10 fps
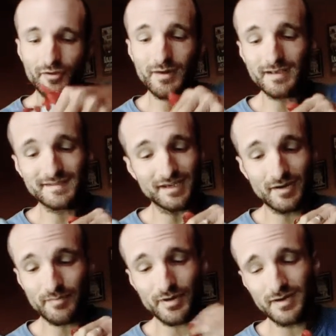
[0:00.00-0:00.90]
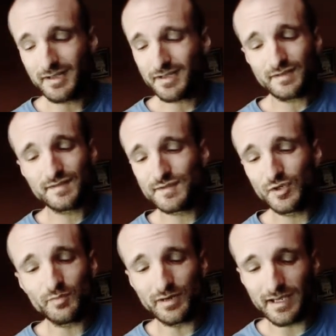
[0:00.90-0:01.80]
Otherwise, the upper,
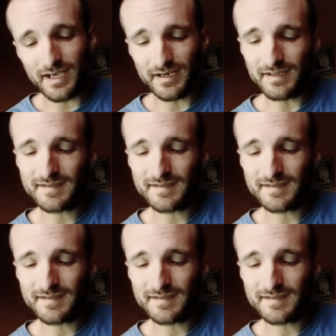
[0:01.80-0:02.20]
super light.